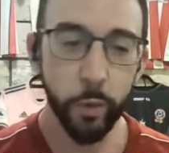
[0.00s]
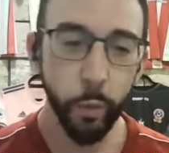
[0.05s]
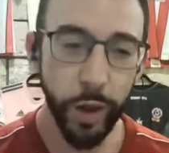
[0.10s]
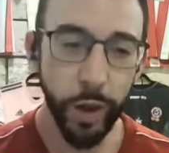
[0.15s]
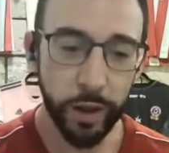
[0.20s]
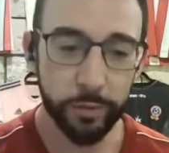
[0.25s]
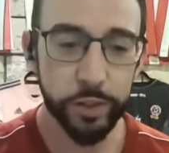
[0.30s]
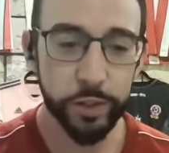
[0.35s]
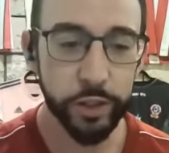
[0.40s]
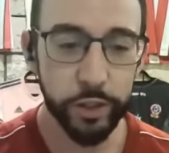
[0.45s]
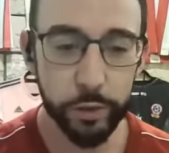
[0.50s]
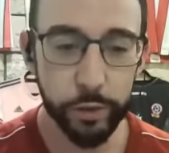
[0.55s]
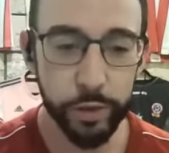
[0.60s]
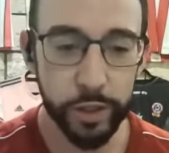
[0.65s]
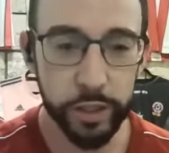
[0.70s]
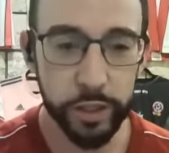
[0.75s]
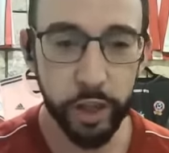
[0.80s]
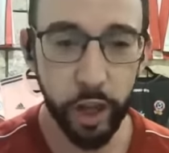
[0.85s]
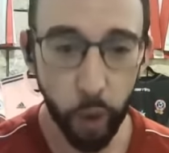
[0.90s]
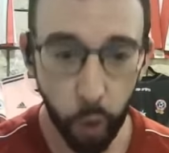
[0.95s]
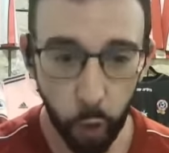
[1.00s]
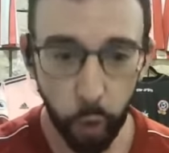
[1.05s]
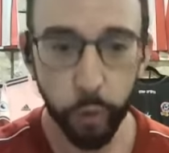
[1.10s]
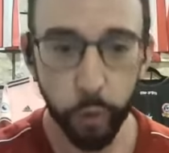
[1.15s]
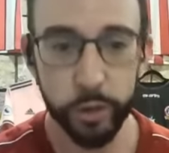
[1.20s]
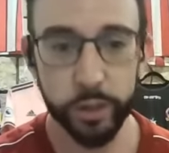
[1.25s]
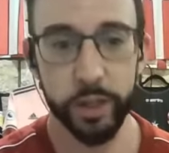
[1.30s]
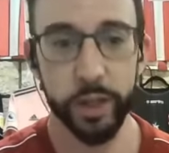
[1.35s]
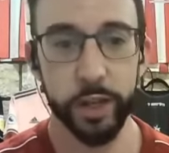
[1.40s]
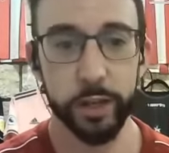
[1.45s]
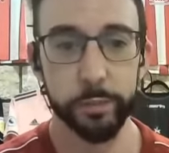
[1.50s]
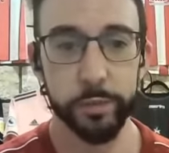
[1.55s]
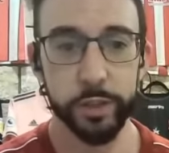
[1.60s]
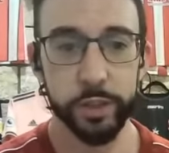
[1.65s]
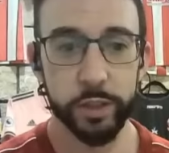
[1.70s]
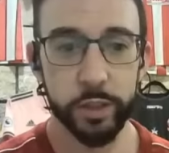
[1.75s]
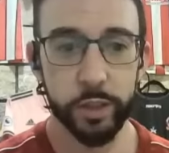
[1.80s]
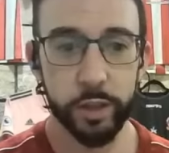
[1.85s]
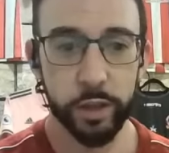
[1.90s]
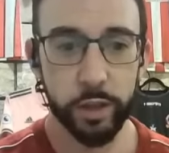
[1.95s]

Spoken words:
We have to do these at all times.